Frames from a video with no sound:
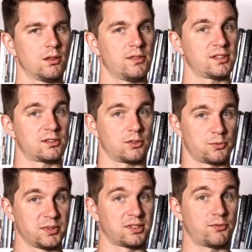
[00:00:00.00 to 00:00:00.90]
This
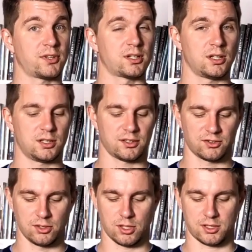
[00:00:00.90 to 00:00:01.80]
specific card
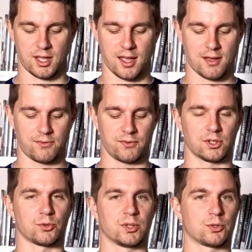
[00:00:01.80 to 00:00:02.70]
does not have a
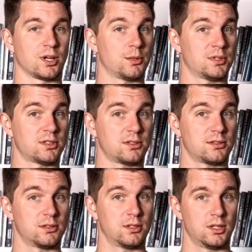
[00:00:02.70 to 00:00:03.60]
requirement,
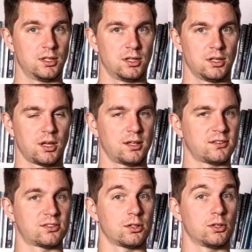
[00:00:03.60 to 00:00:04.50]

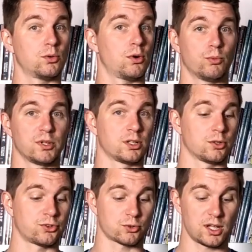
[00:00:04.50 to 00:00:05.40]
and so we
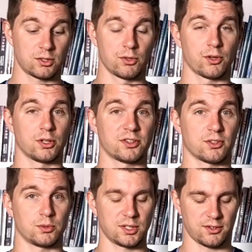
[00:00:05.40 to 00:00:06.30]
go straight to the
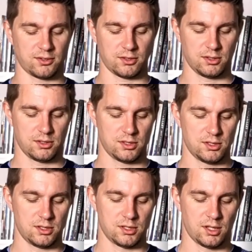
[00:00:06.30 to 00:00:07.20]
consequence,
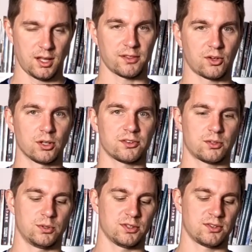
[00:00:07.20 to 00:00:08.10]
and the
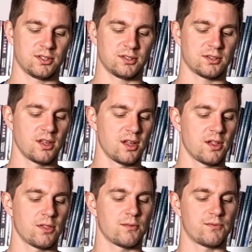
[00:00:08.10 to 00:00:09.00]
consequence is
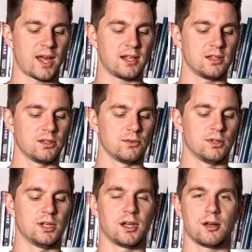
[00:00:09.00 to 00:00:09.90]
the value
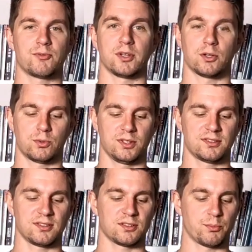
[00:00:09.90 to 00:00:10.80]
love
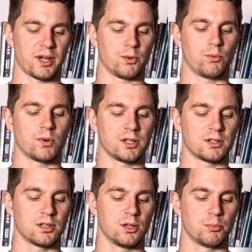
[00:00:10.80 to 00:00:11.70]
increases by
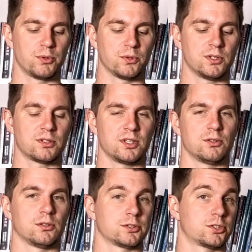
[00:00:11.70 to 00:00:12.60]
1 point
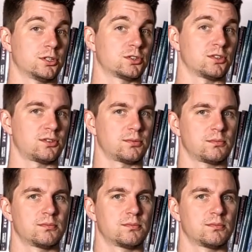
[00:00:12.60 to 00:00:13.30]
in all churches.